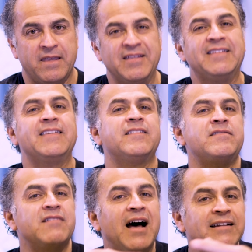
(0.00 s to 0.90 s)
This is
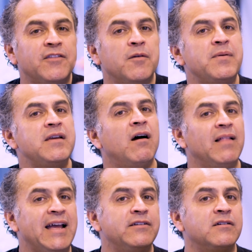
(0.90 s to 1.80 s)
not the
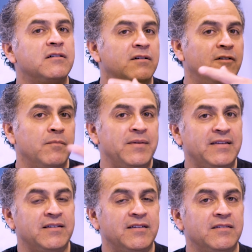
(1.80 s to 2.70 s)
be-all, end-all of our
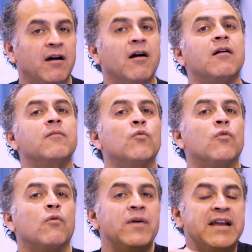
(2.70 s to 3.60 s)
business.
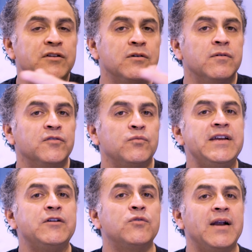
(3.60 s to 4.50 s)
What we do is
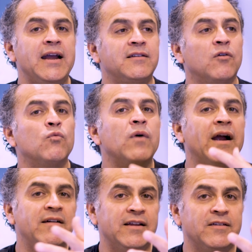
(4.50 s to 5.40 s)
we create
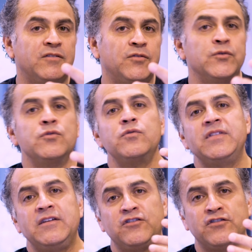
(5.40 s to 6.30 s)
awareness through
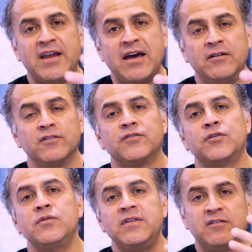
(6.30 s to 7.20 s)
these channels,
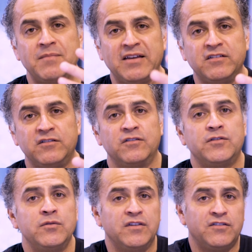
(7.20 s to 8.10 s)
through these messages,
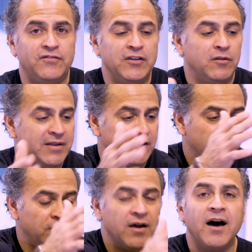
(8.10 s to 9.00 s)
through this filming and
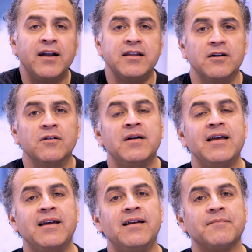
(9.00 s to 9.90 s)
through the audio,
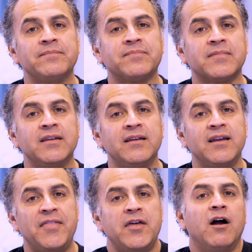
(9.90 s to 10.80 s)

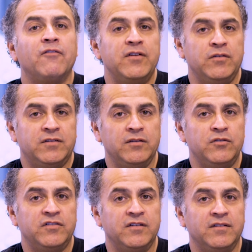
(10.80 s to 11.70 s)
and then offer you
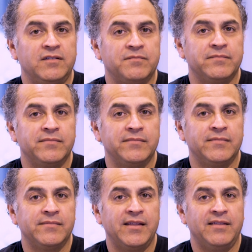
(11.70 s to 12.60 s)
solutions.
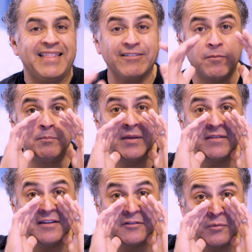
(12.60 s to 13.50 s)
That's
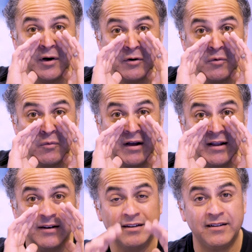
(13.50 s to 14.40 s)
business
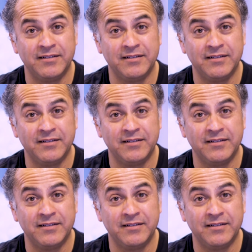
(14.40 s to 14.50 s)
101.